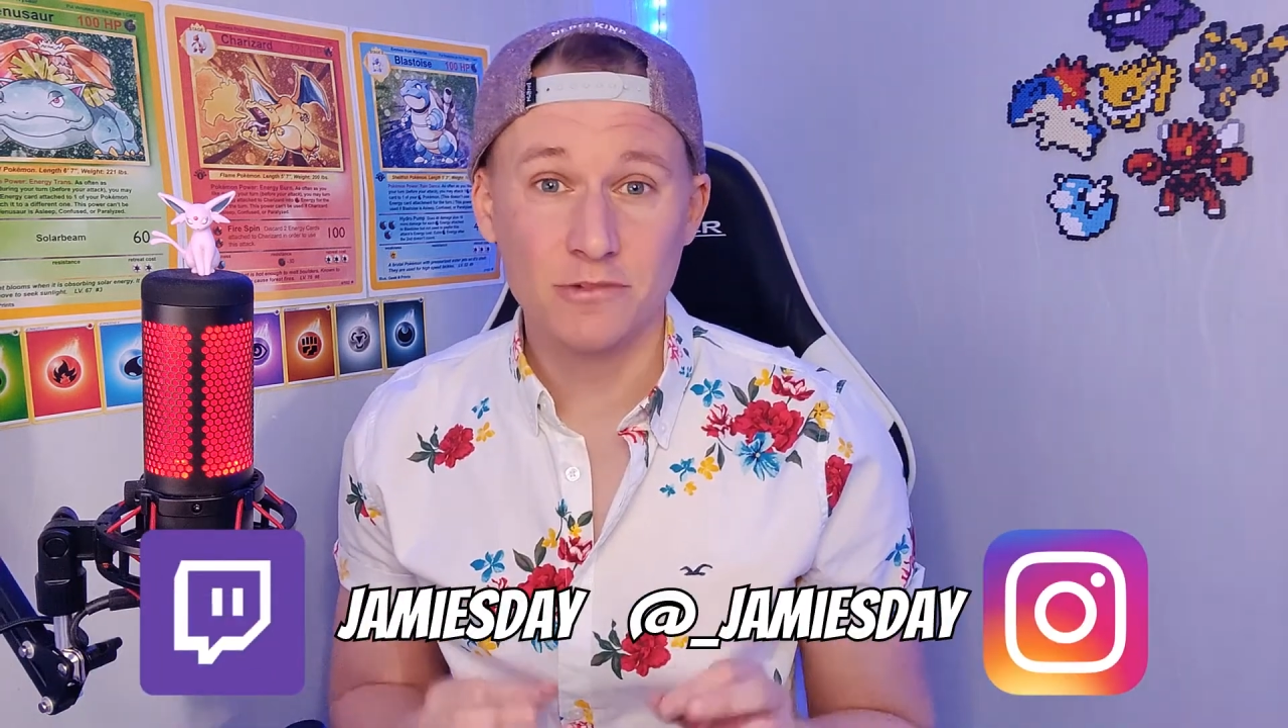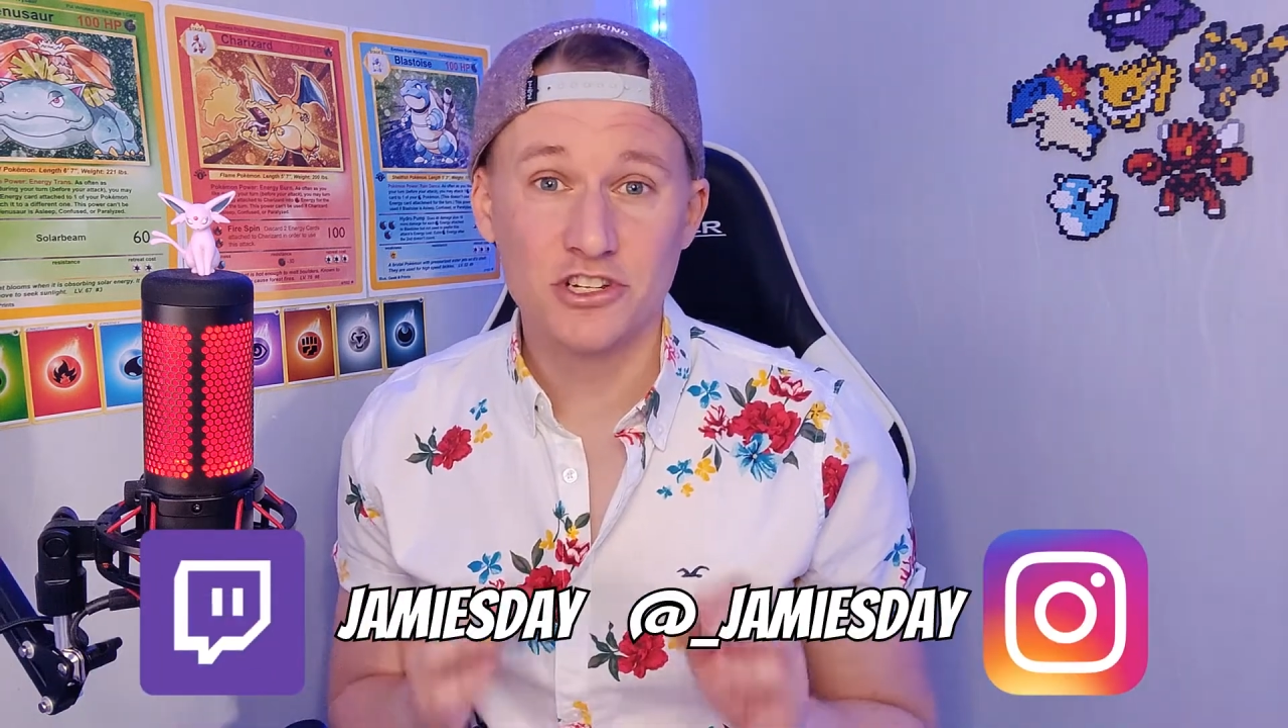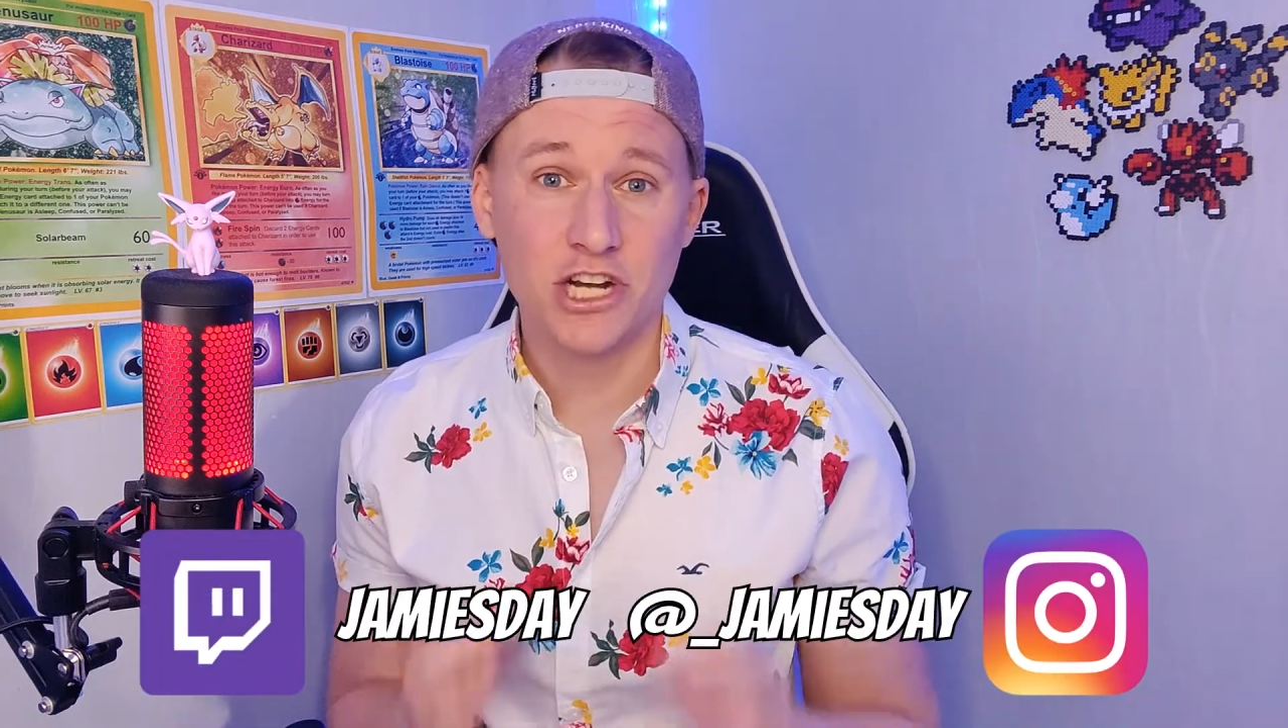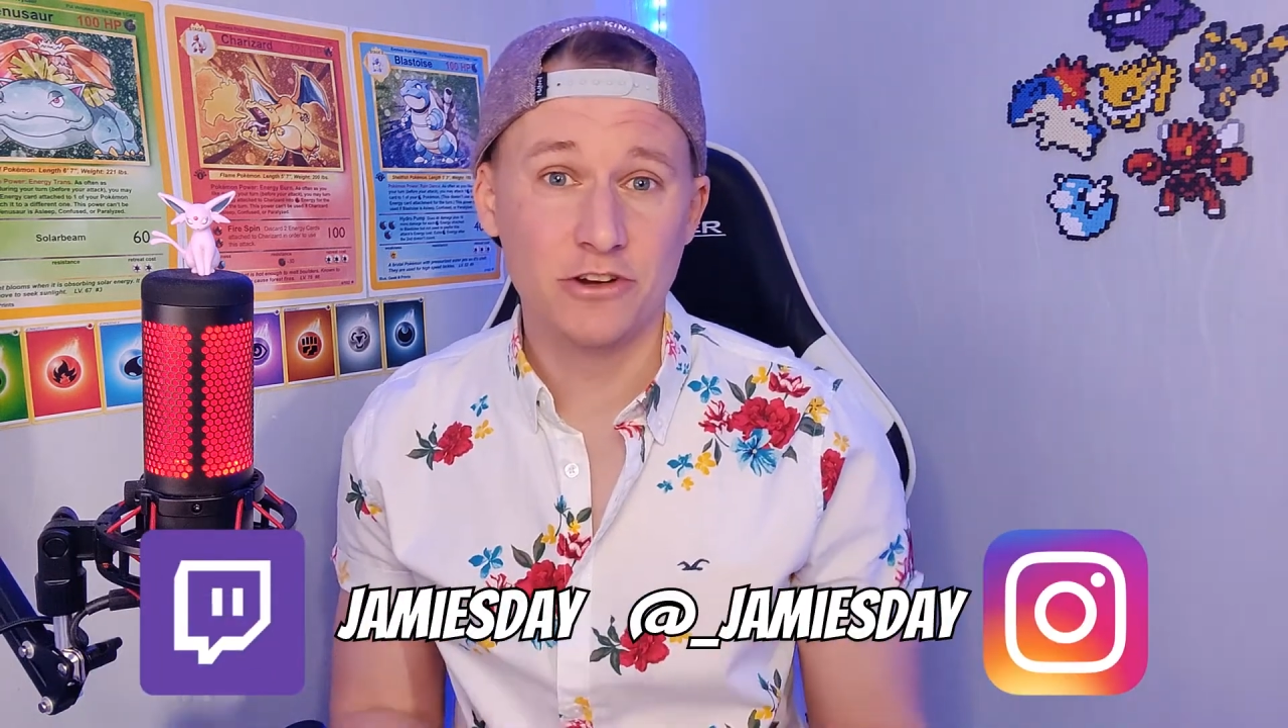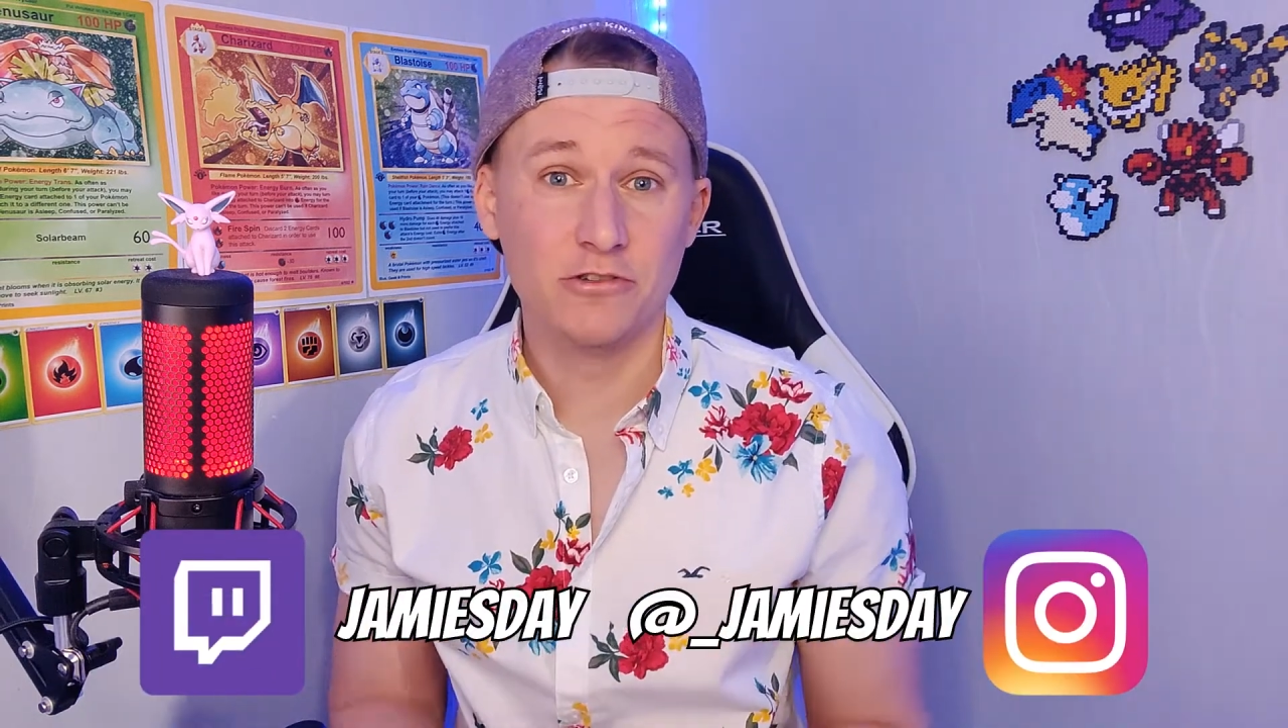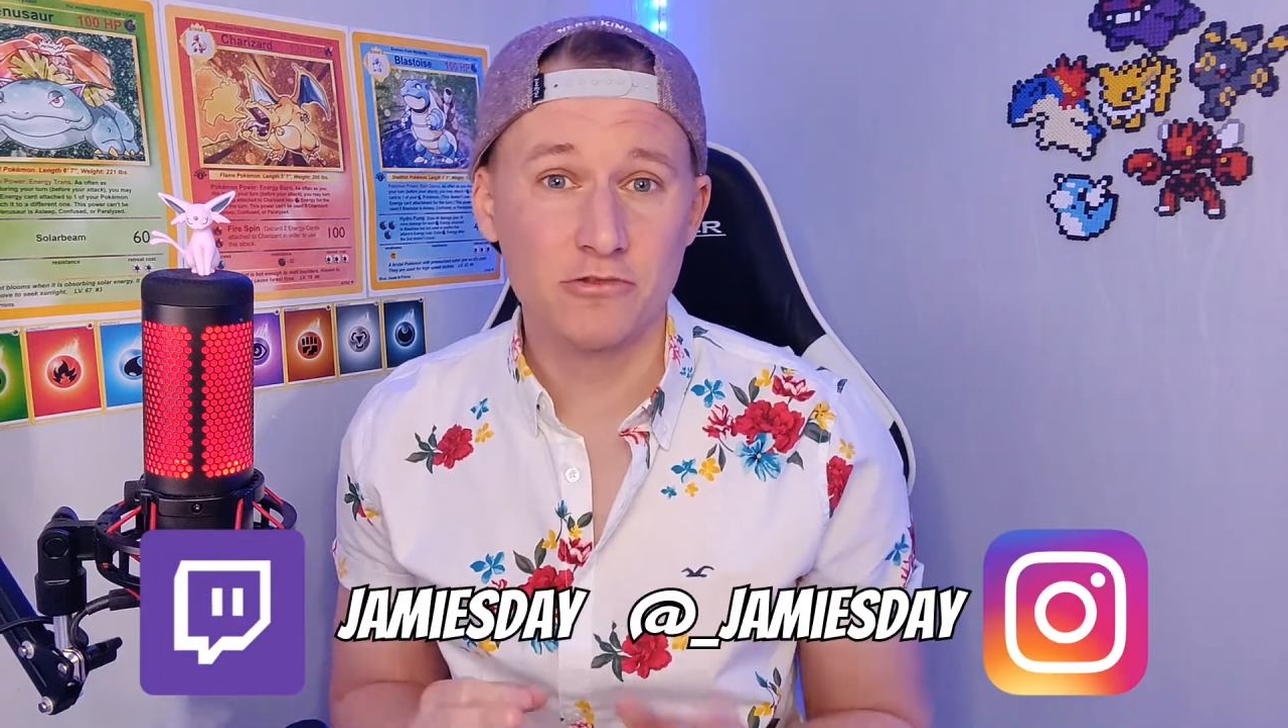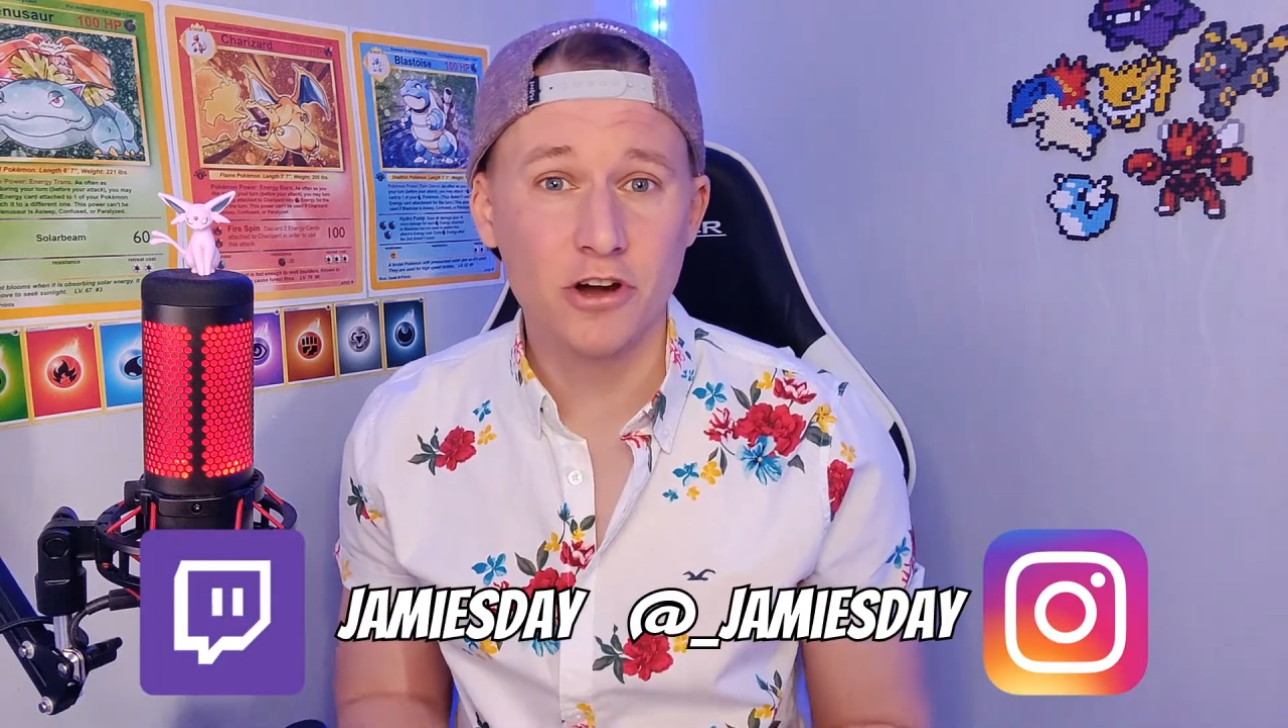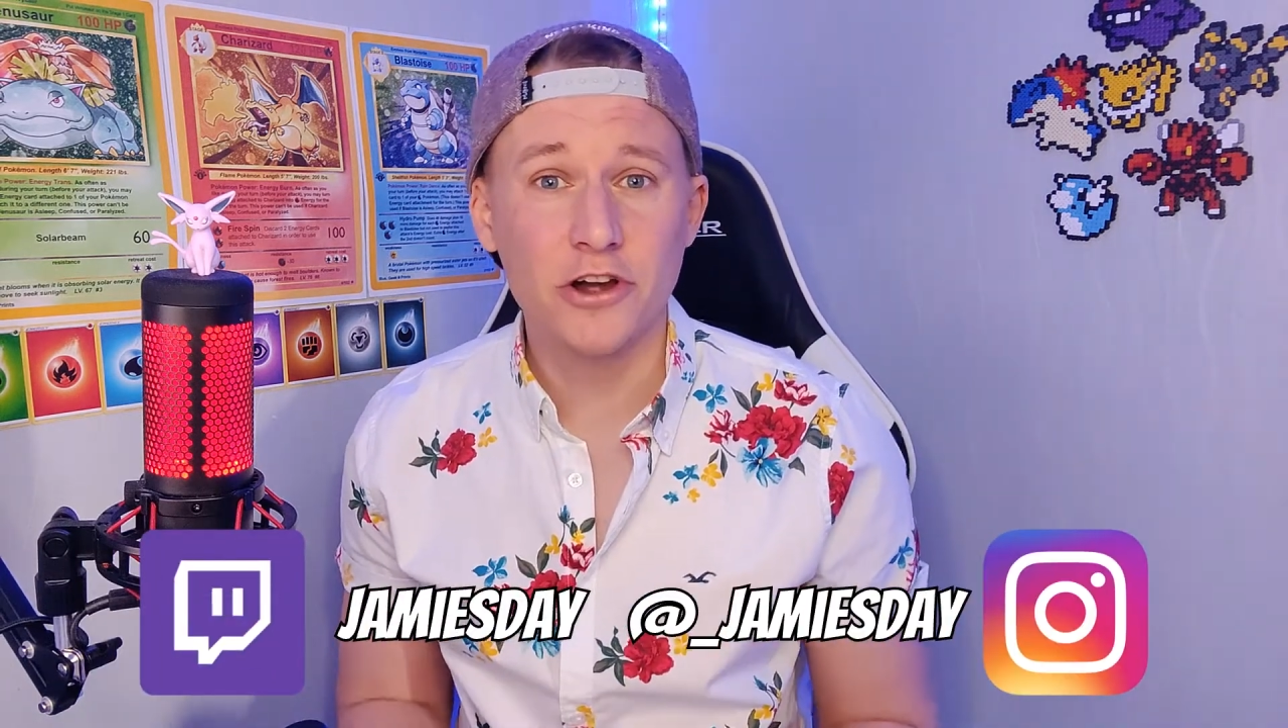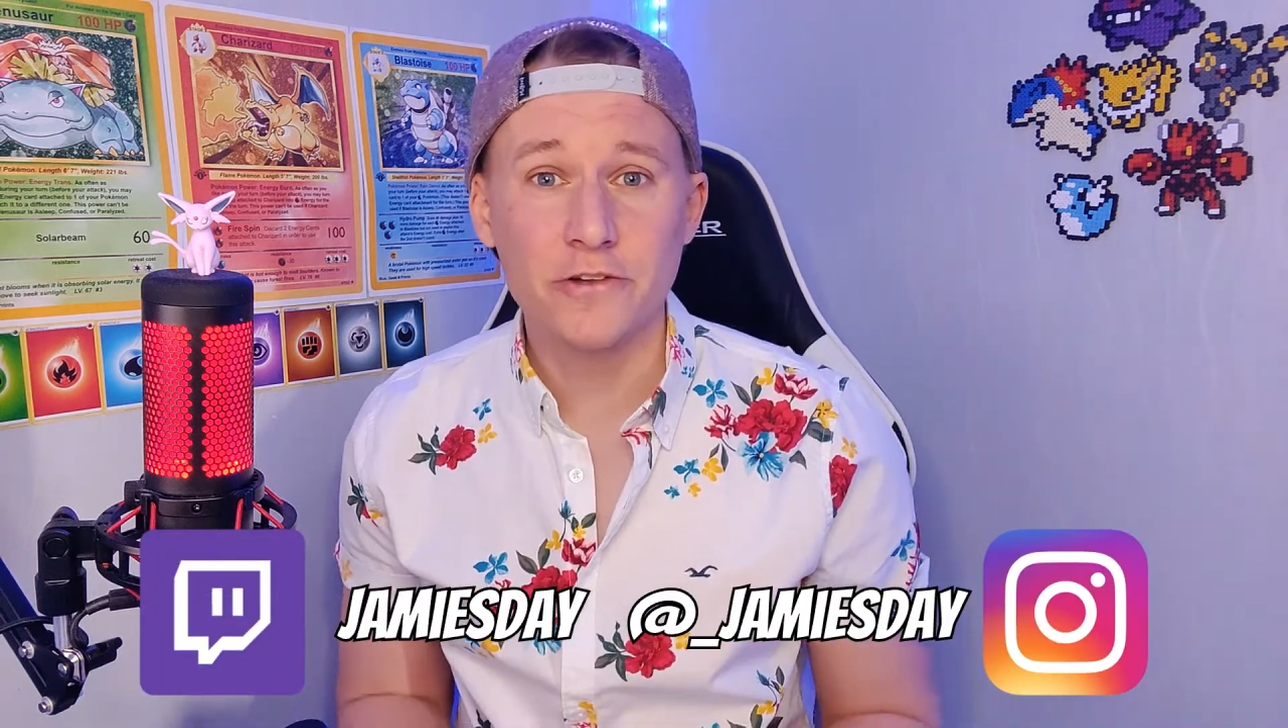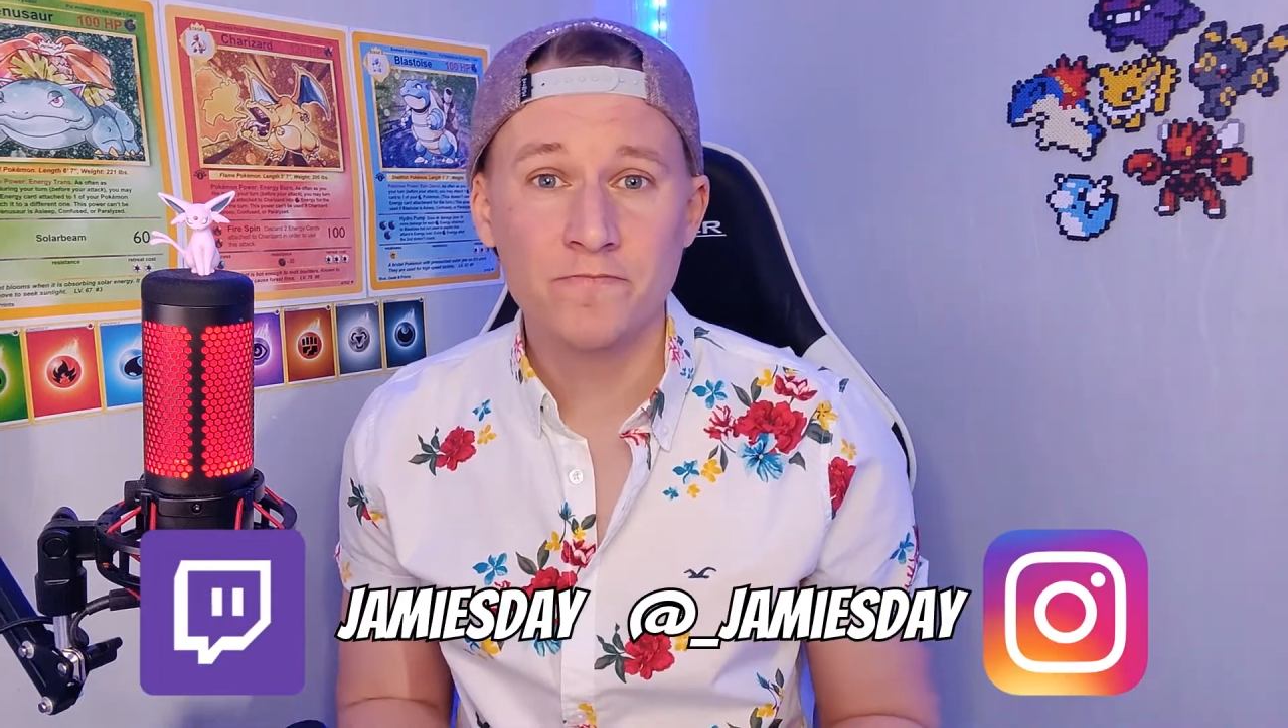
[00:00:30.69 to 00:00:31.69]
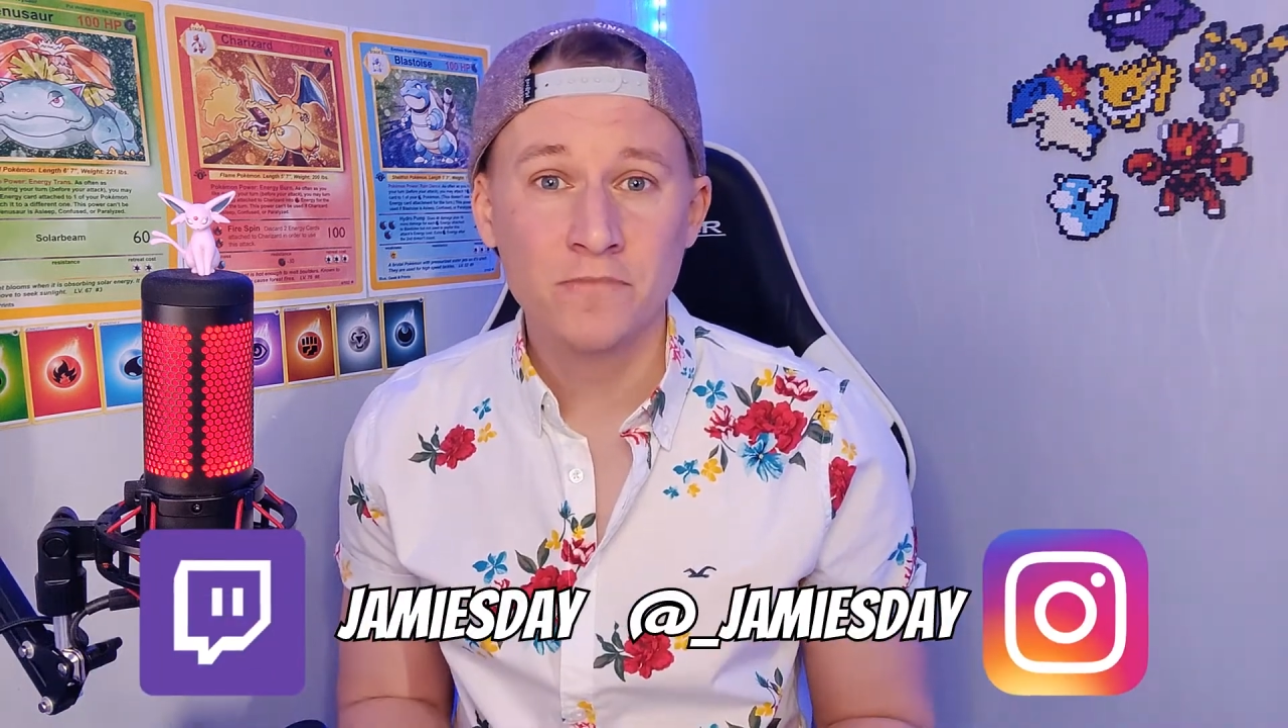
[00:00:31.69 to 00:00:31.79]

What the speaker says: the channel grow,